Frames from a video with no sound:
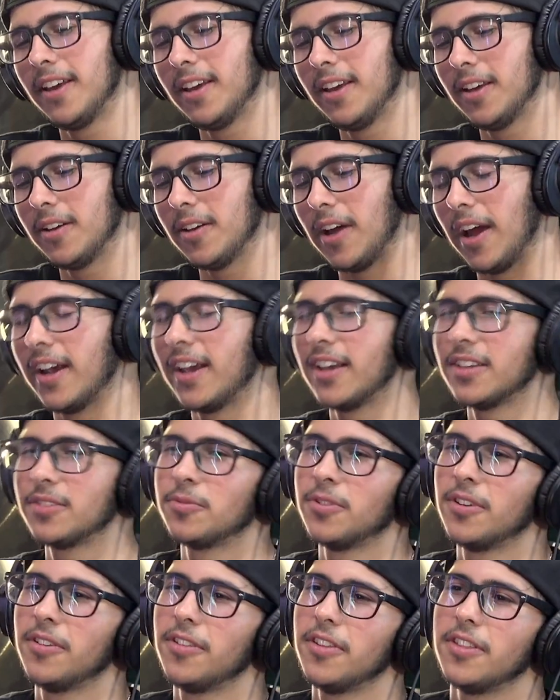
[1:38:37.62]
guess one
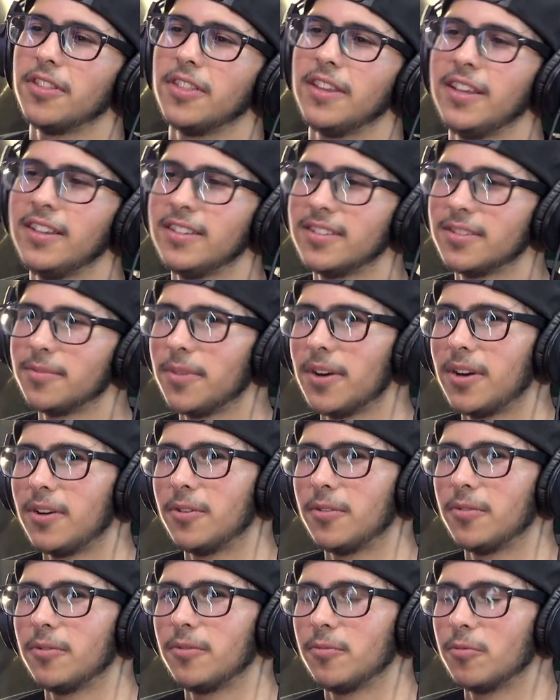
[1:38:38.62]
of the things
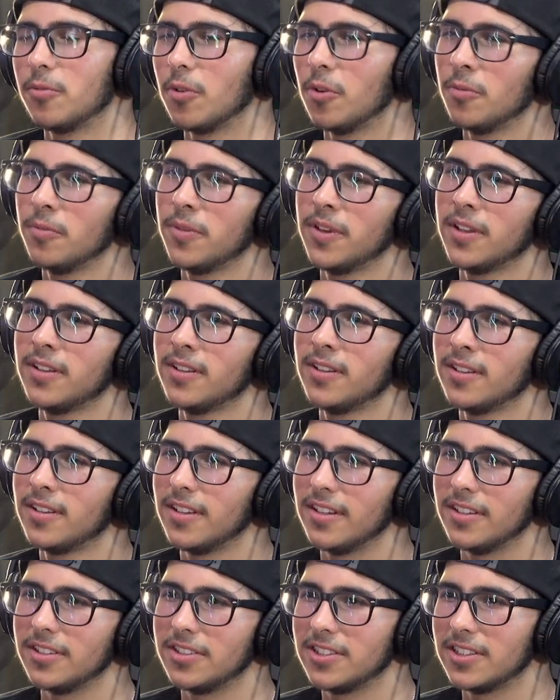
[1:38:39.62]
about Roman
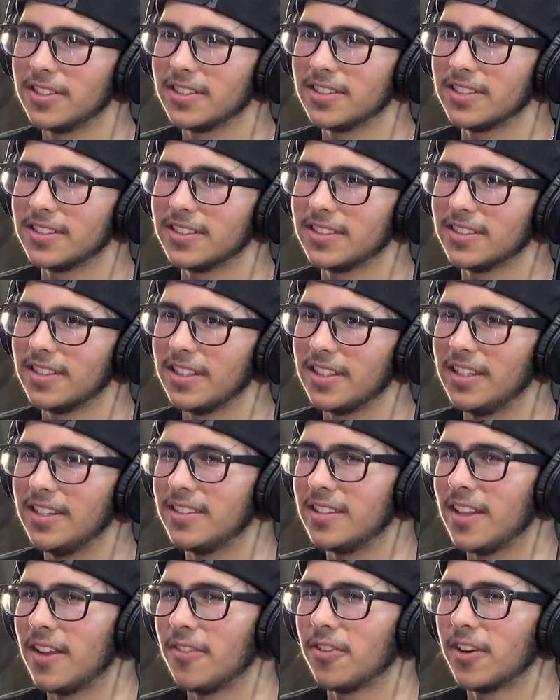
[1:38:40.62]
is just he's
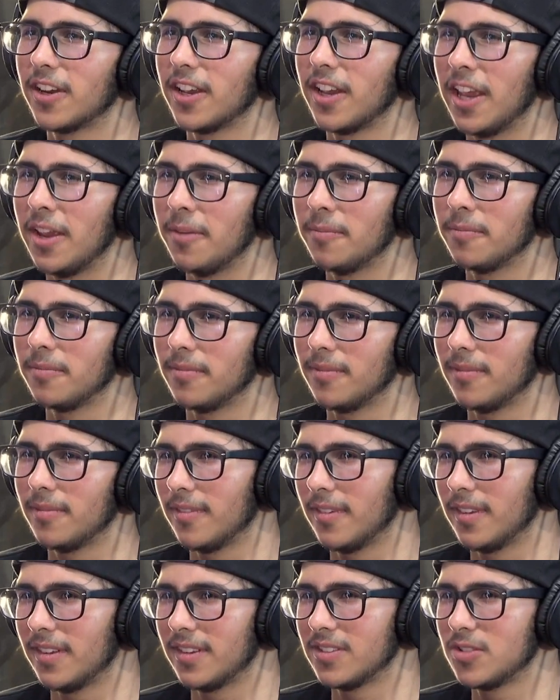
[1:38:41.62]
never came
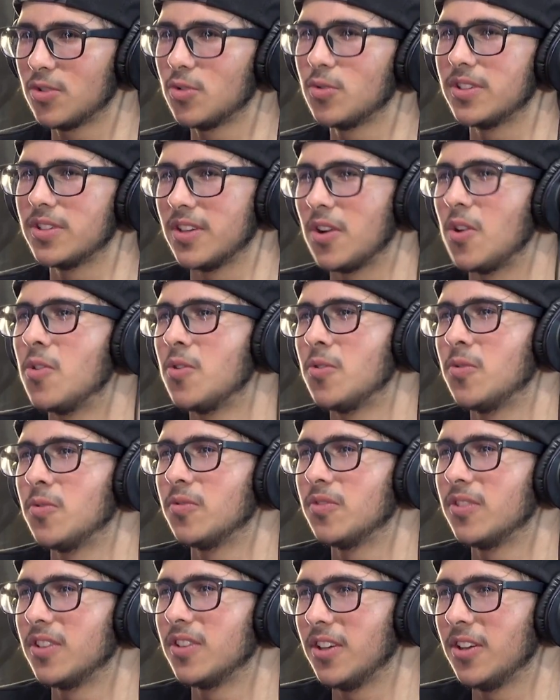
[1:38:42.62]
to his own,
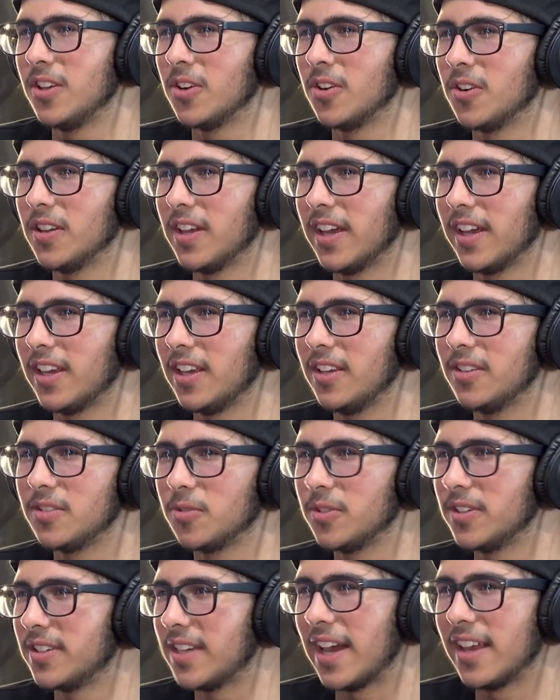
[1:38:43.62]
you know, like he's
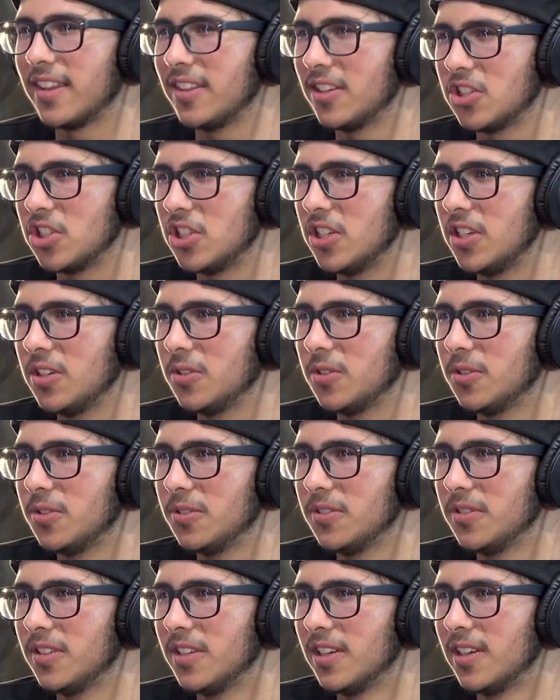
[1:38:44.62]
always had the
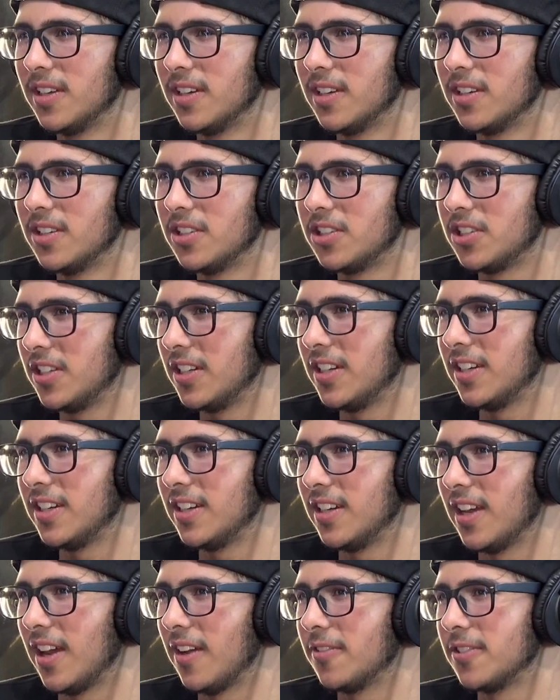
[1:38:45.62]
Shield shit
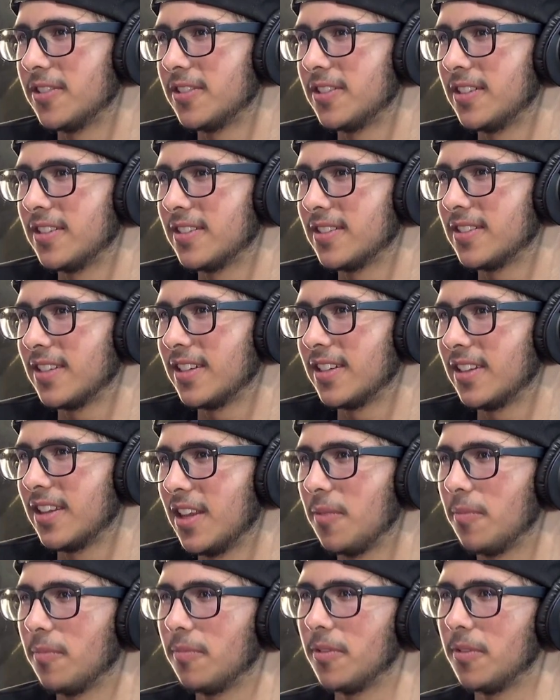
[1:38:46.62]
ever since like
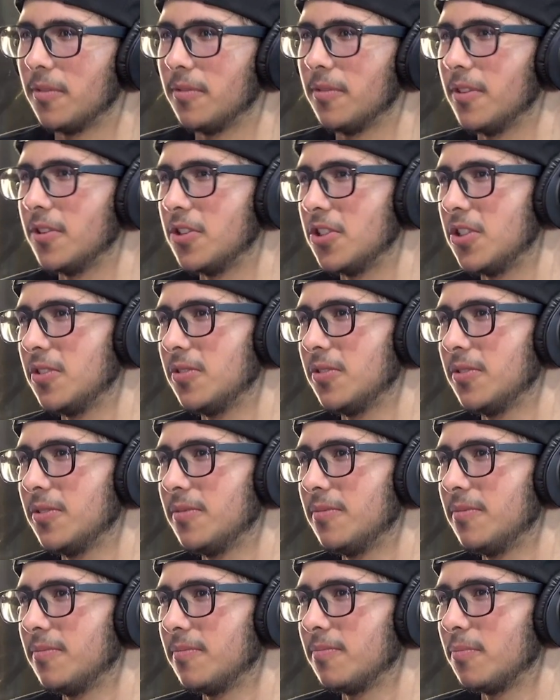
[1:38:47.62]
the Shield
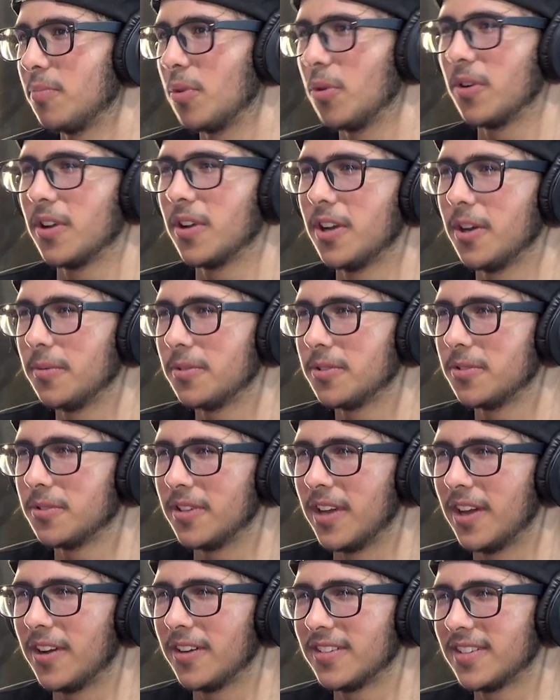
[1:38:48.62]
broke up. So
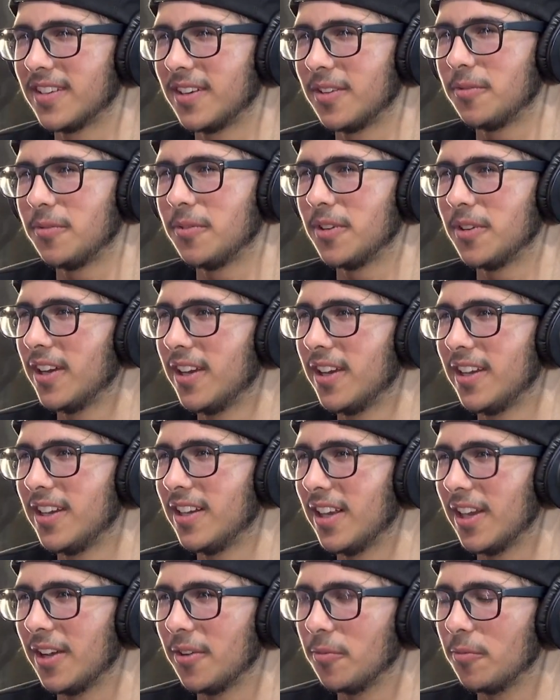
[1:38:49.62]
now it's like what?
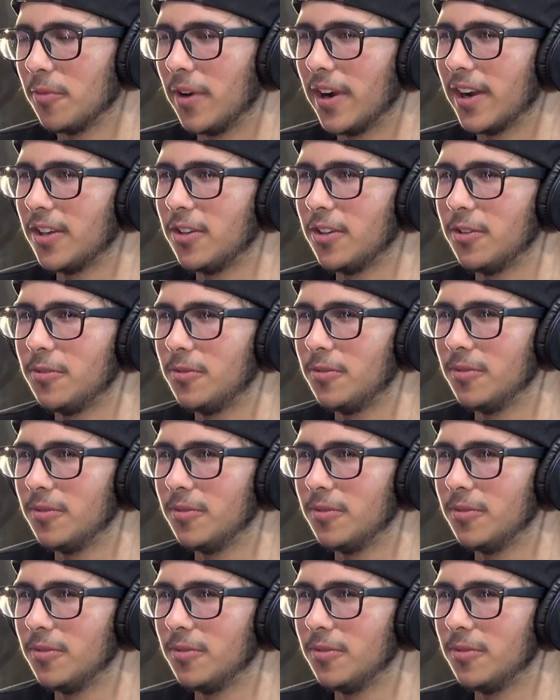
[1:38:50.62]
Like why are you